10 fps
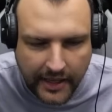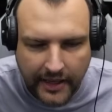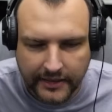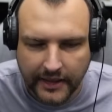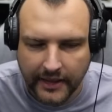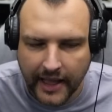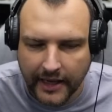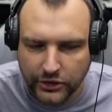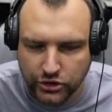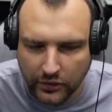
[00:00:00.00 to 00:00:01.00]
In the
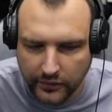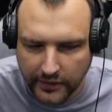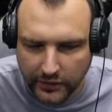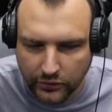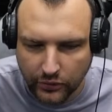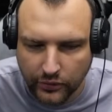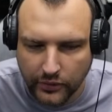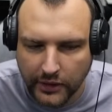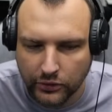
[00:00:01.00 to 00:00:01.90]
garage, all you need to do, you need